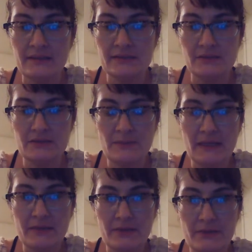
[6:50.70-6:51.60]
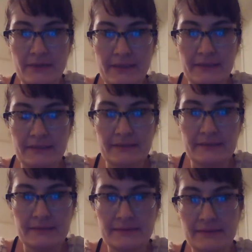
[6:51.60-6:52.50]
so tobacco
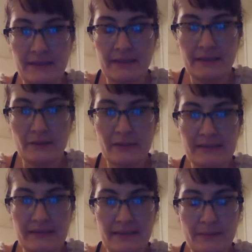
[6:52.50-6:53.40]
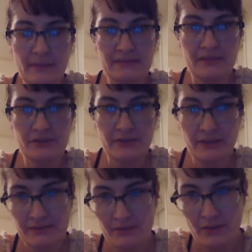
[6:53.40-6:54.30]
is, uh, we see him as actually
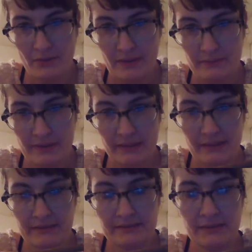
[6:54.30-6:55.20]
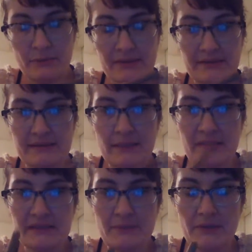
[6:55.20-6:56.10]
as a Loa because he was a
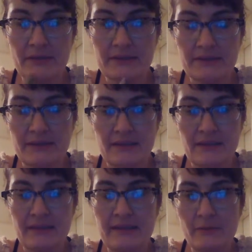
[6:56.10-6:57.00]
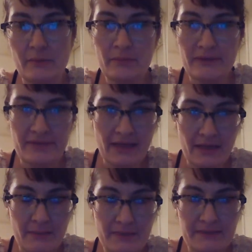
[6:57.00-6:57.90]
semi-spirit. Again, we believe in
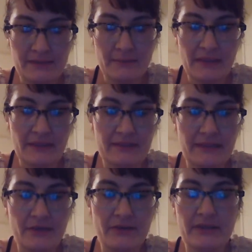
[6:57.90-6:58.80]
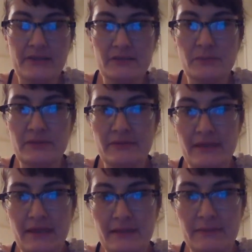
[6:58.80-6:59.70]
animism and the Taino Indios believed in
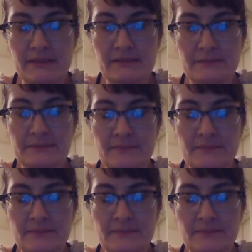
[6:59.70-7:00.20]
animism.